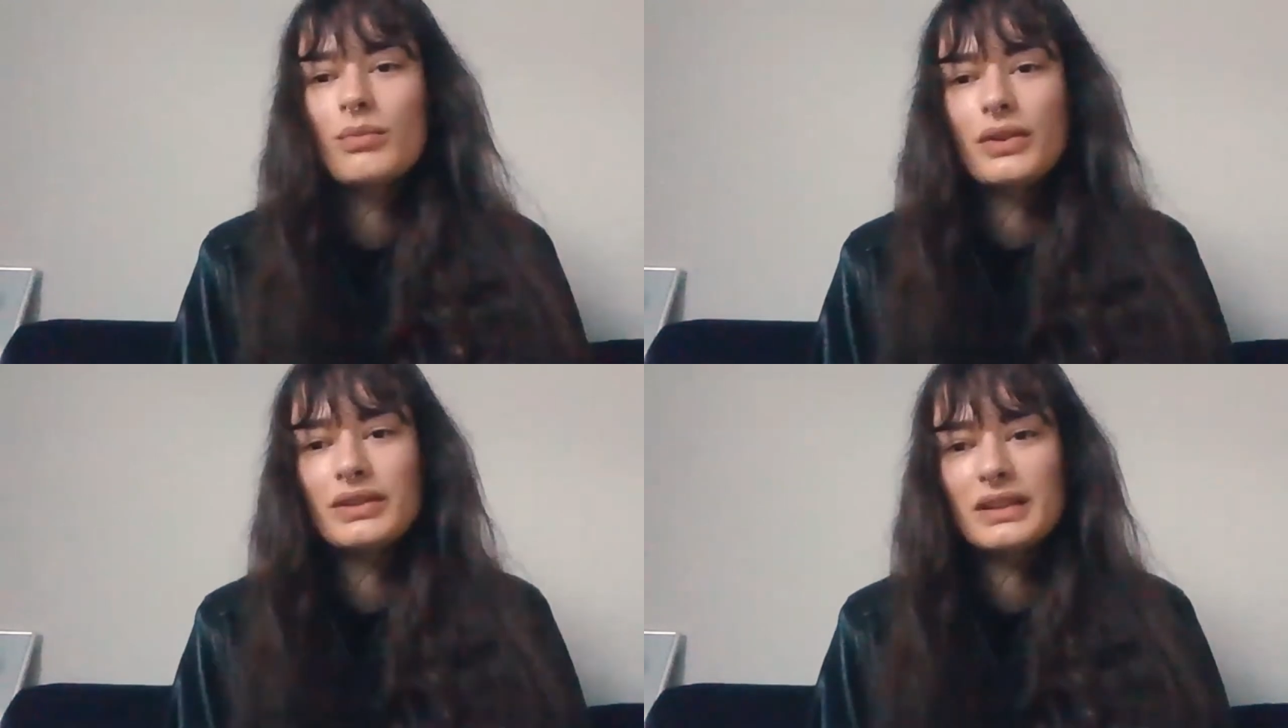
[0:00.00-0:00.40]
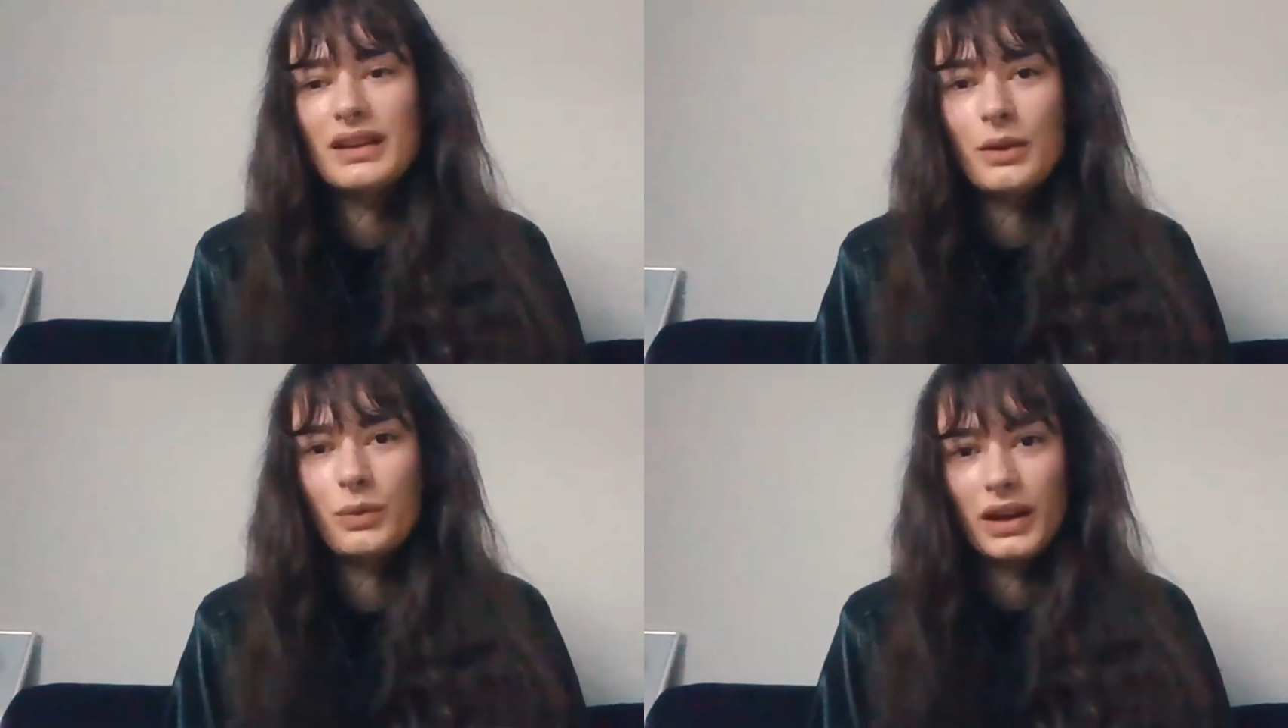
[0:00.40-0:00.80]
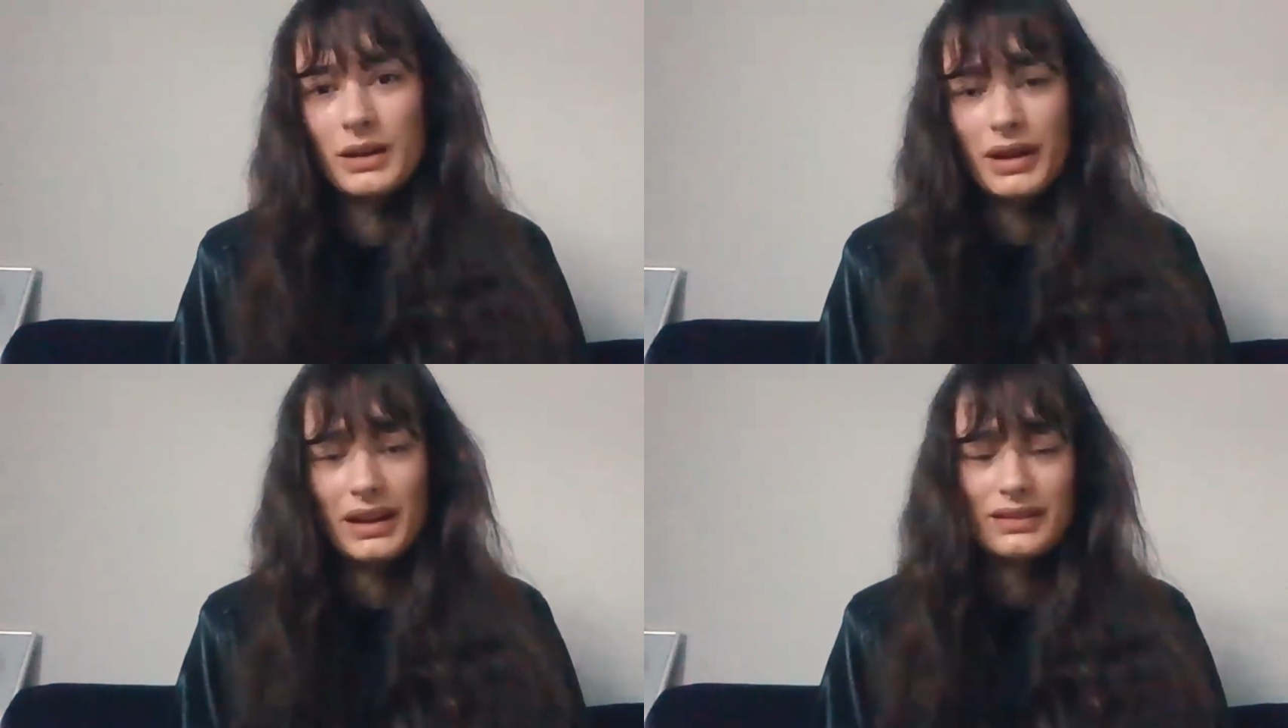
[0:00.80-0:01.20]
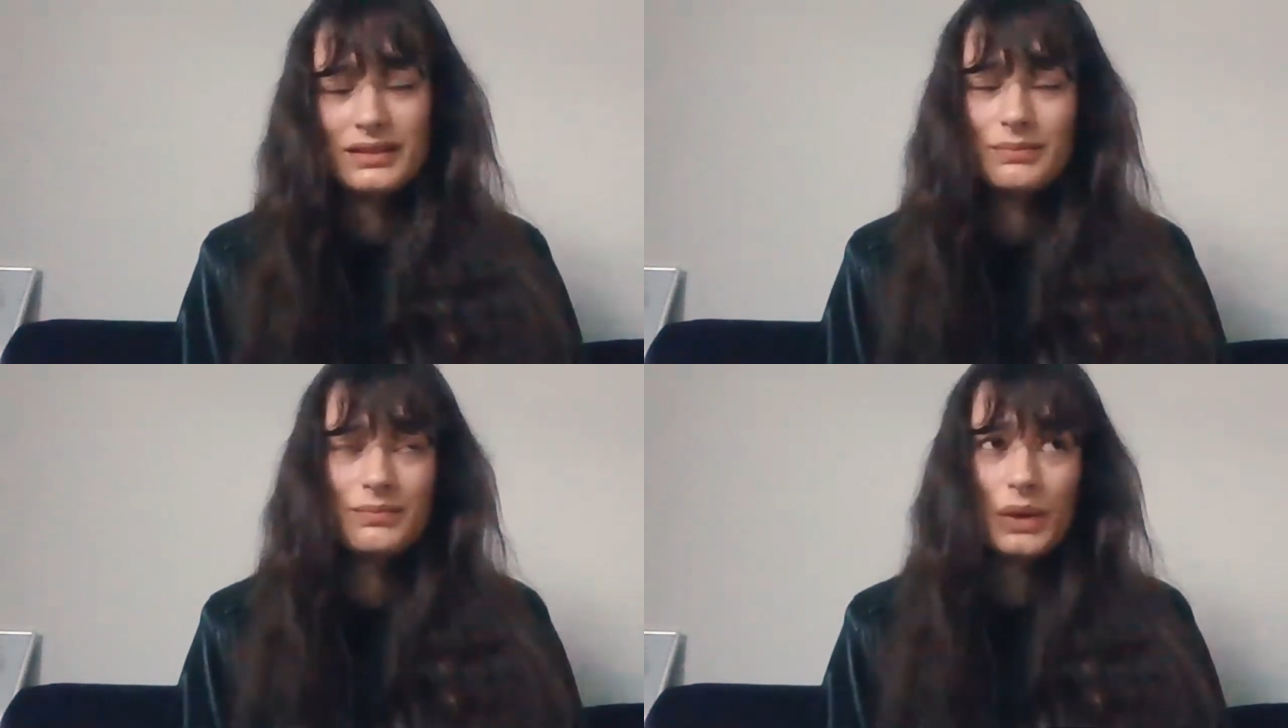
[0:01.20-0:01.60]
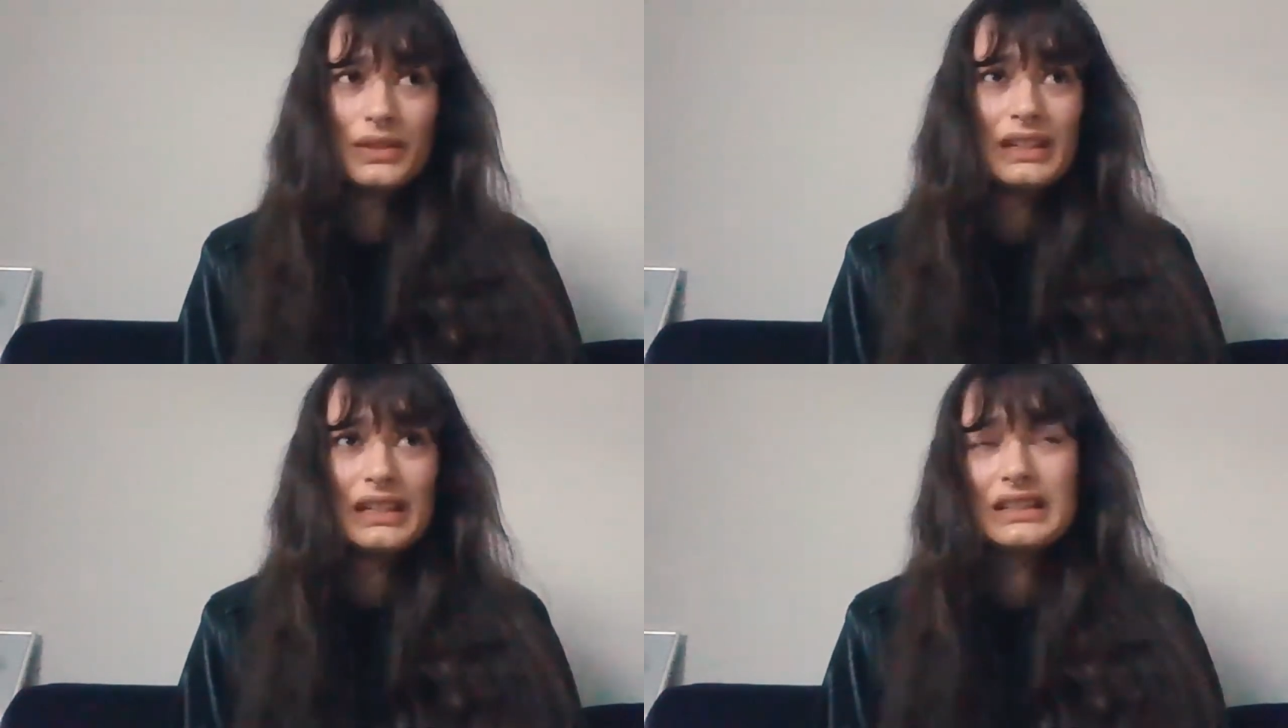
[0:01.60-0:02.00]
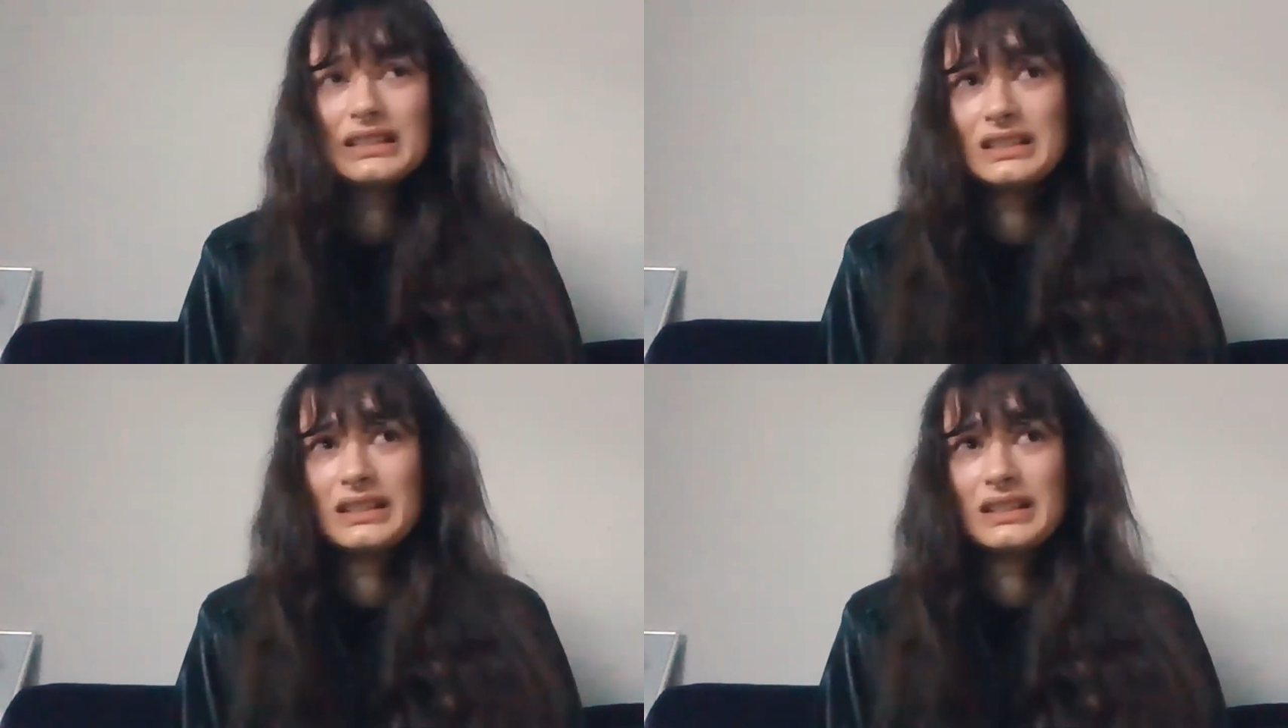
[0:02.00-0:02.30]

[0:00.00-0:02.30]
most of the time when I paint, it's mostly,